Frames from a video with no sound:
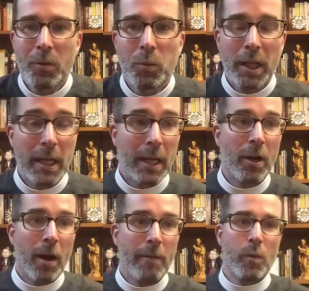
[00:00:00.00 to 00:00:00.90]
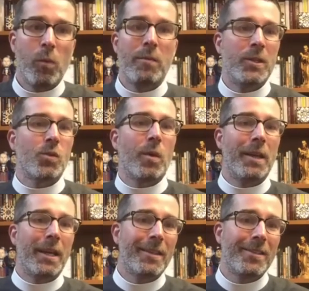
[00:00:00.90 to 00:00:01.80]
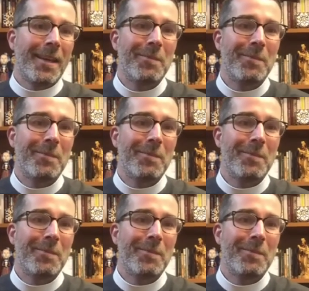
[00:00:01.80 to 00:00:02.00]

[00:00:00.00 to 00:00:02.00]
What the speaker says: really hit it off, and we've been swimming in the same